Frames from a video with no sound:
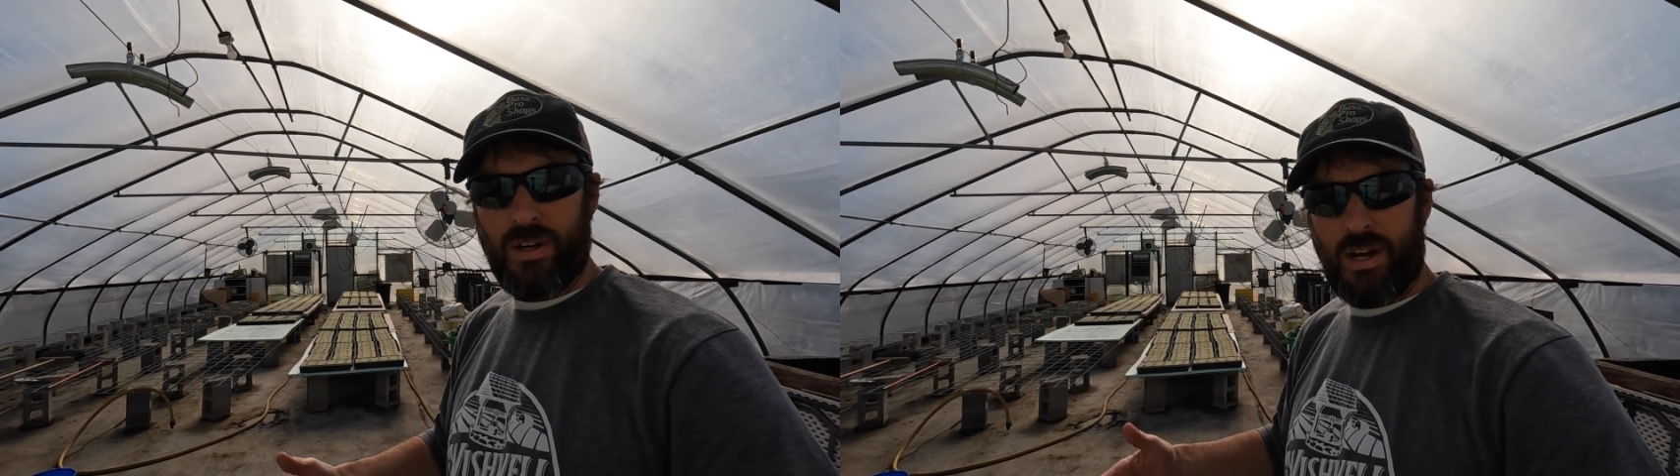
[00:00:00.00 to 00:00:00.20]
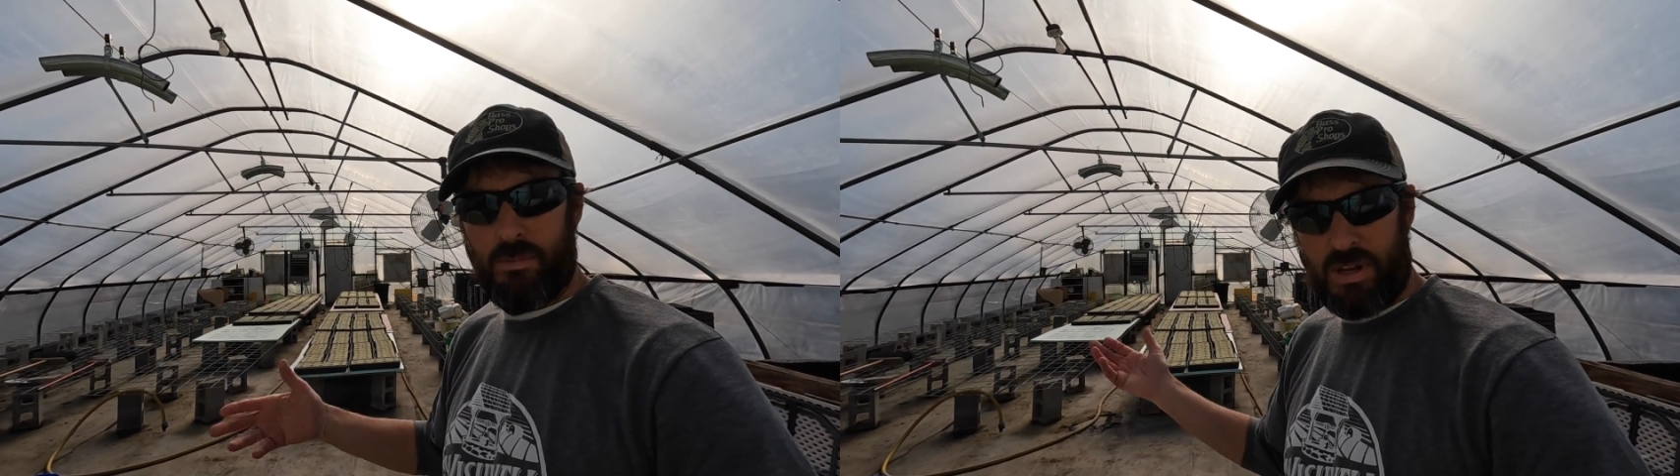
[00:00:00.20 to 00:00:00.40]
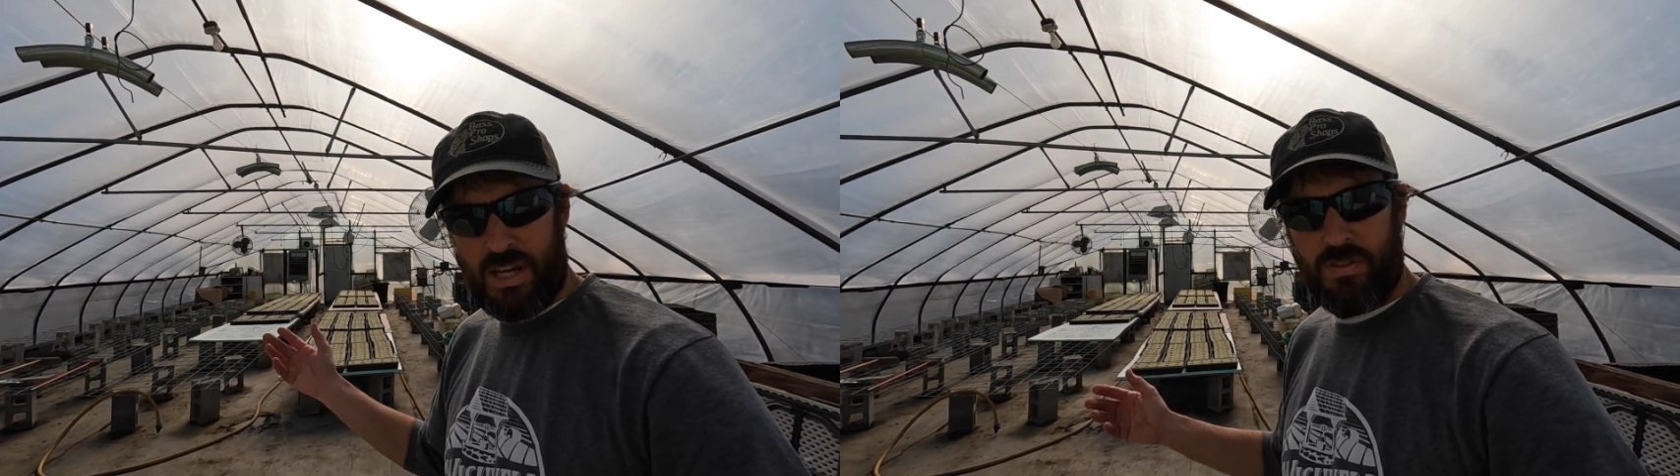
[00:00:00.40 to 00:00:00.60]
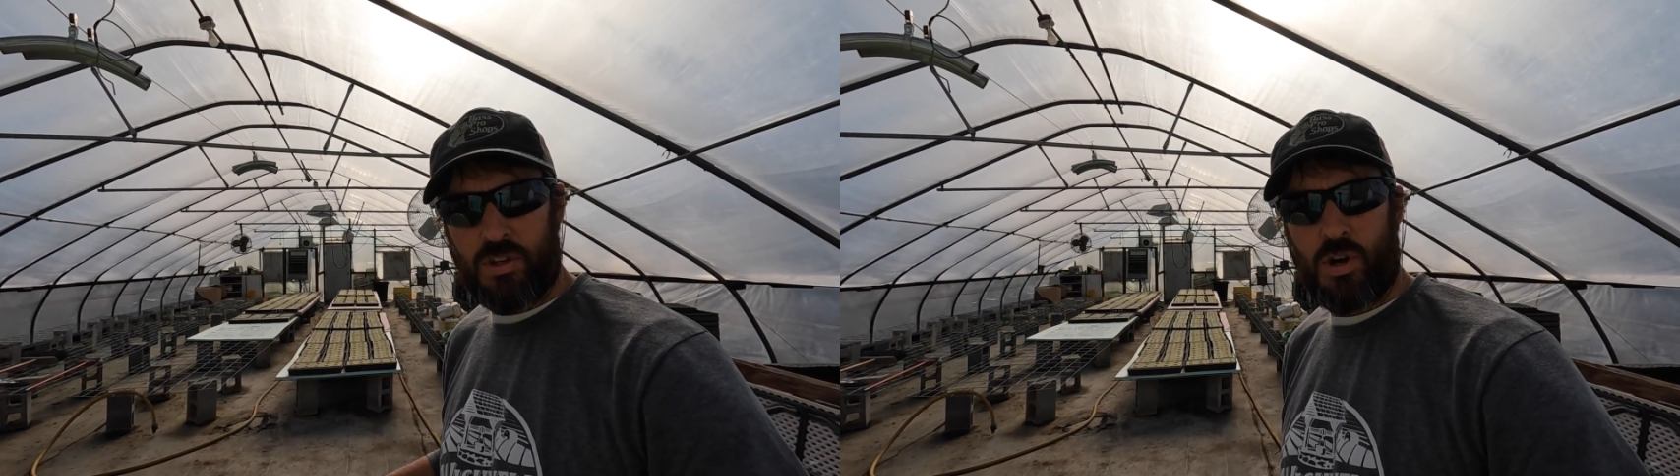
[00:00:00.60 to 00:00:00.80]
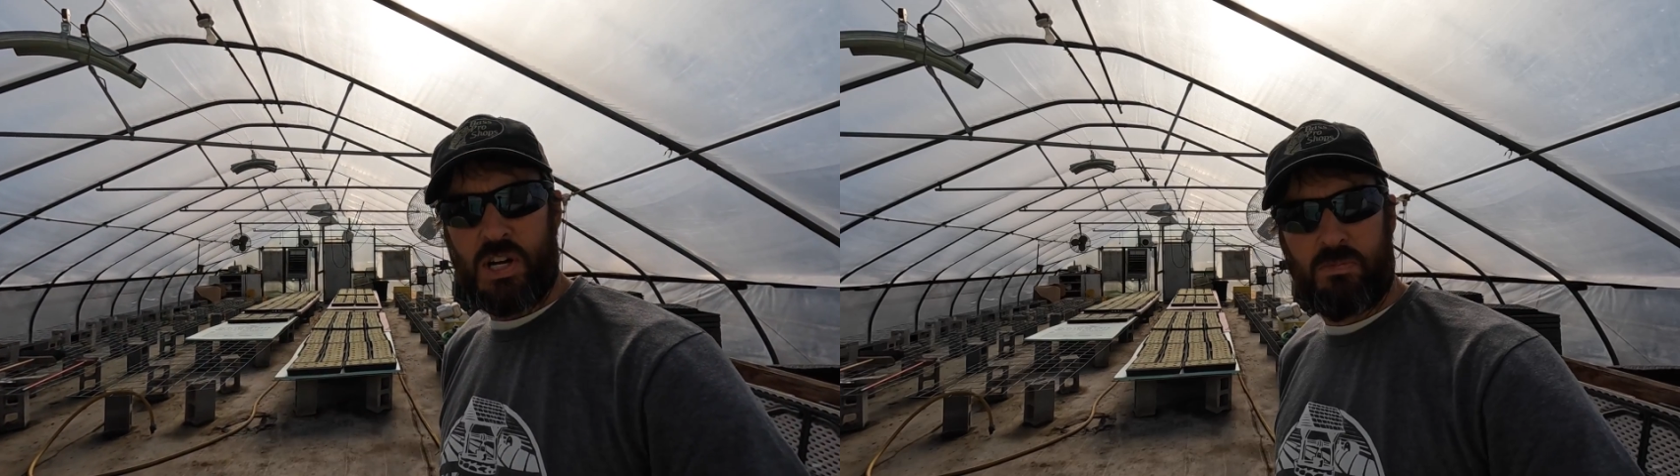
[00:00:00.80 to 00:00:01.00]
and begin
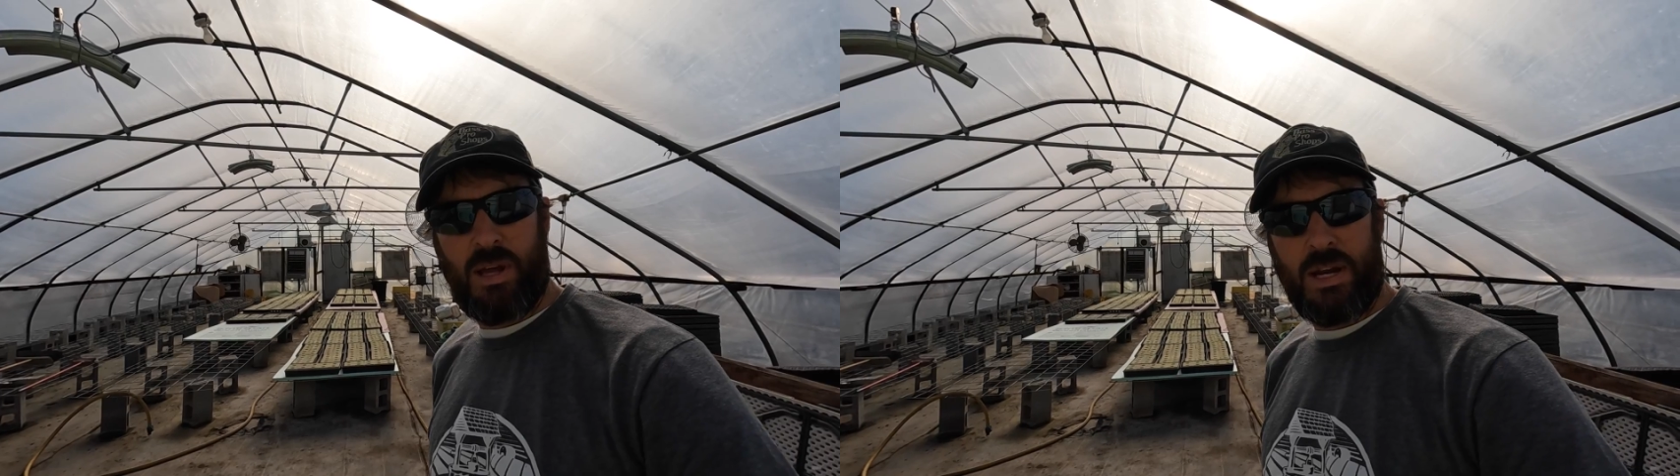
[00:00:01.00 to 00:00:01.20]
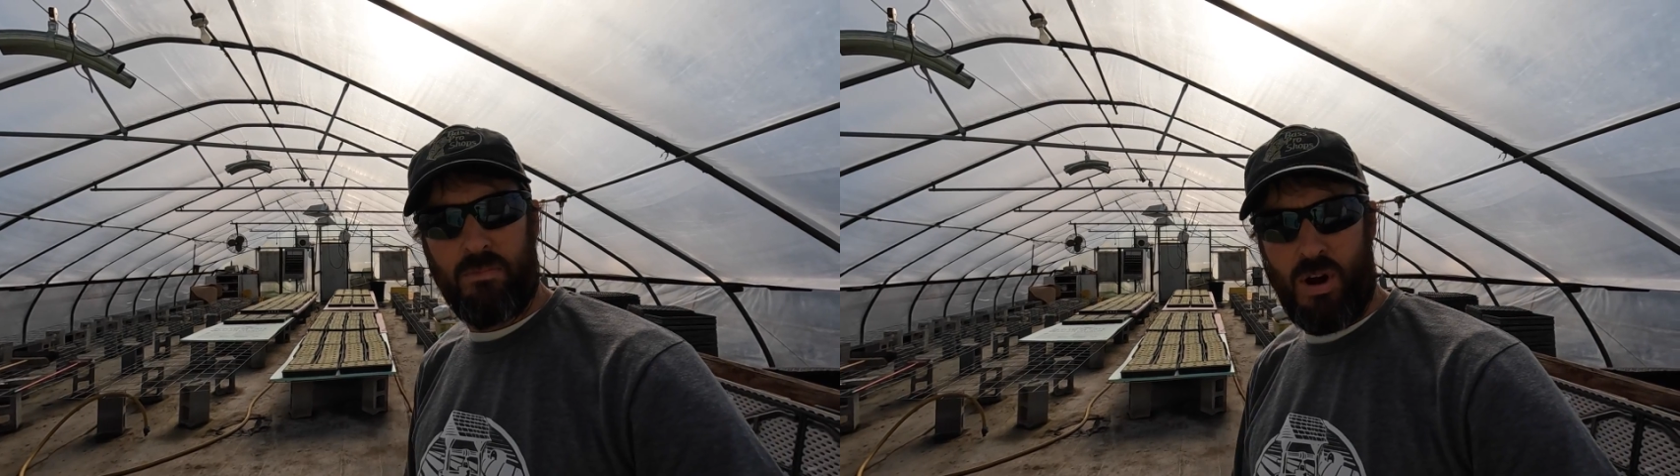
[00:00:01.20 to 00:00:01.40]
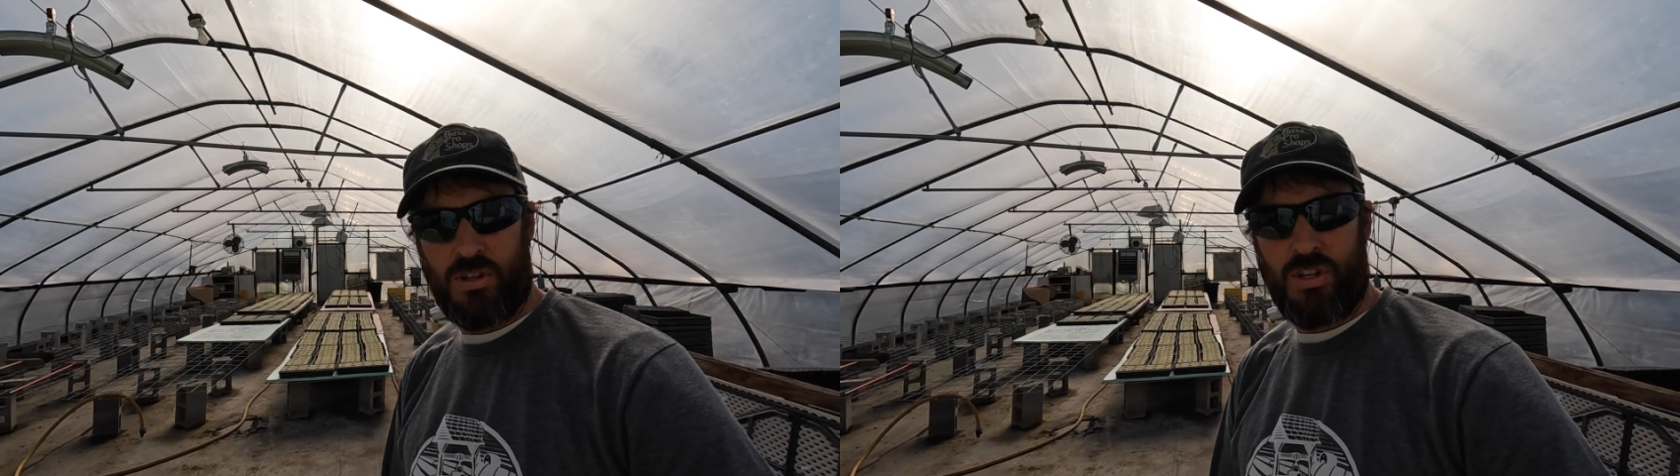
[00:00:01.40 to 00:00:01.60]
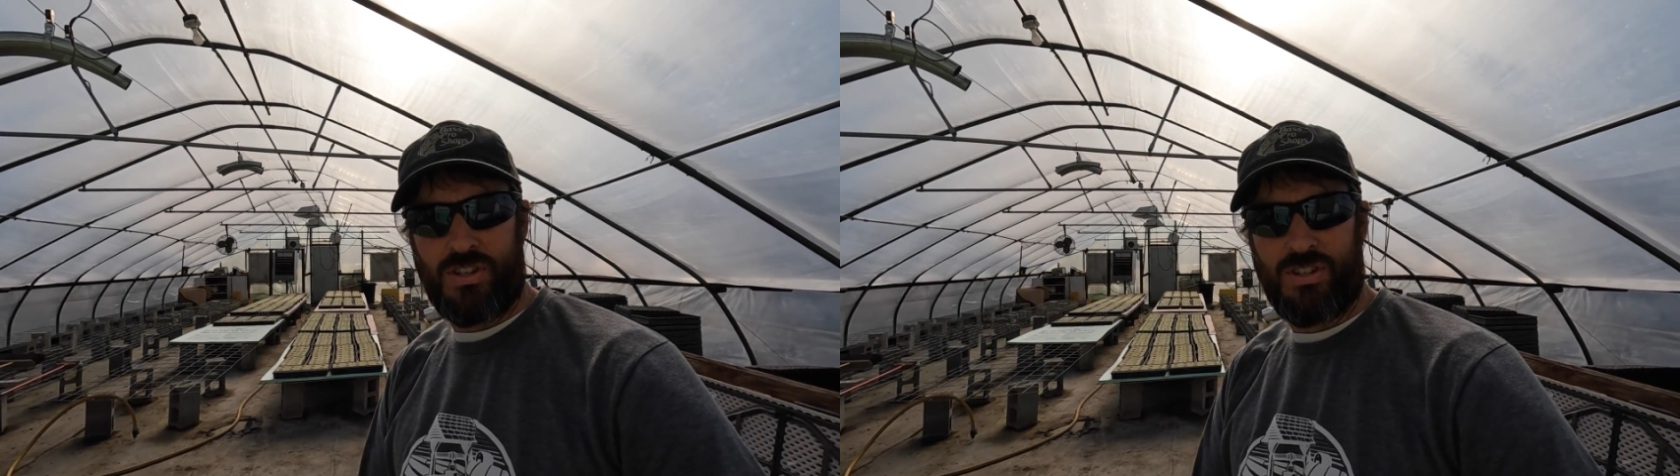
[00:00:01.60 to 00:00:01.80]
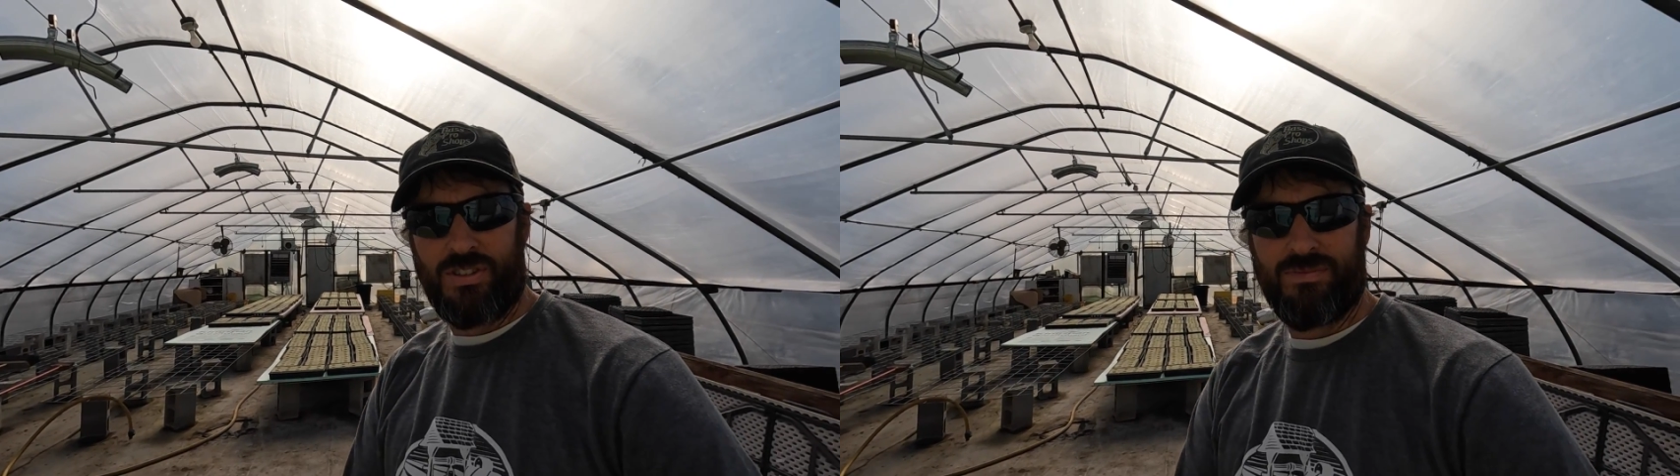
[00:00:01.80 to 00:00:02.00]
the transplanting
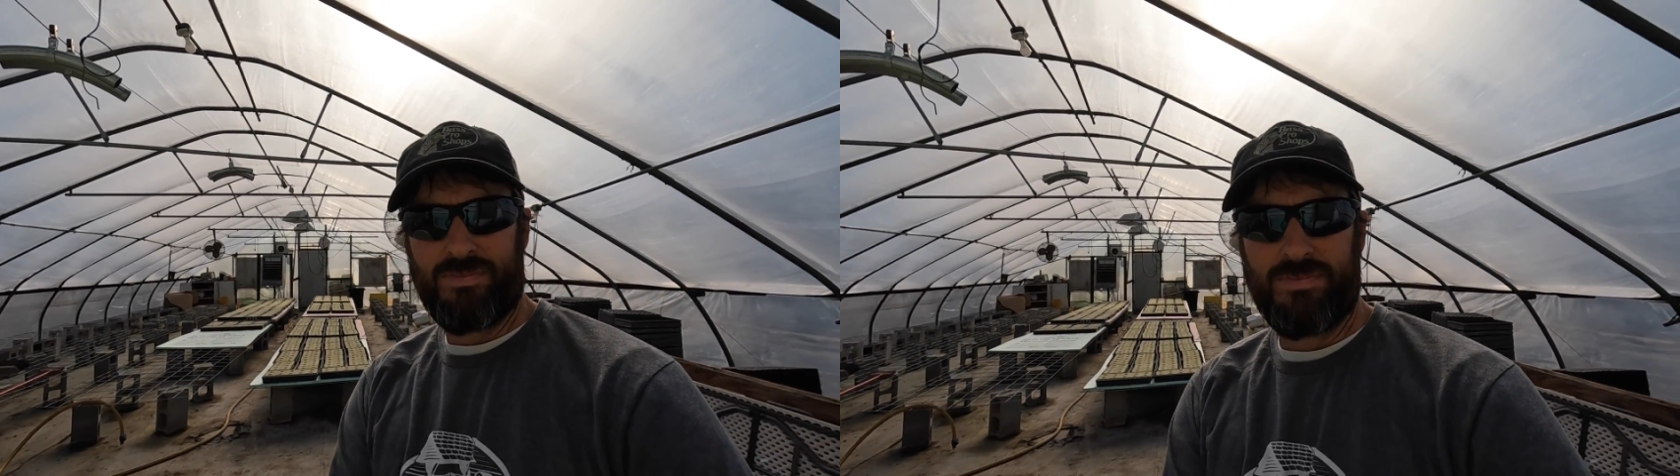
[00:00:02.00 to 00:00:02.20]
process.